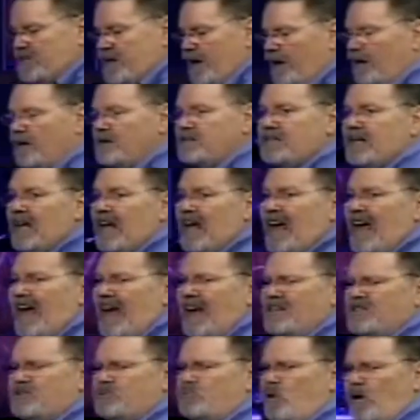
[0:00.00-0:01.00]
tell us,
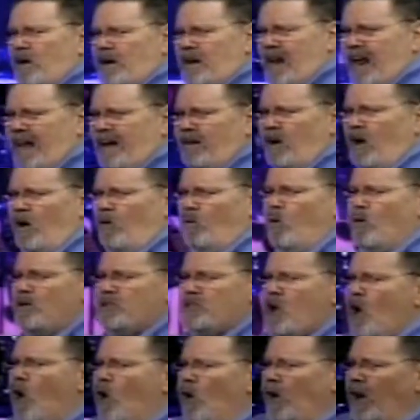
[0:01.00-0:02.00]
it's written in
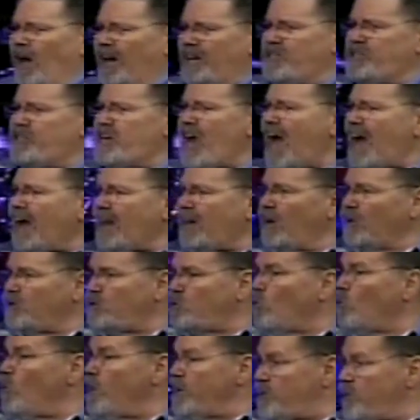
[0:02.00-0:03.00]
what's called
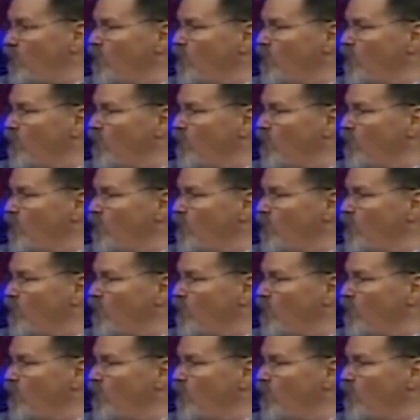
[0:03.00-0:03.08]
ejaculatory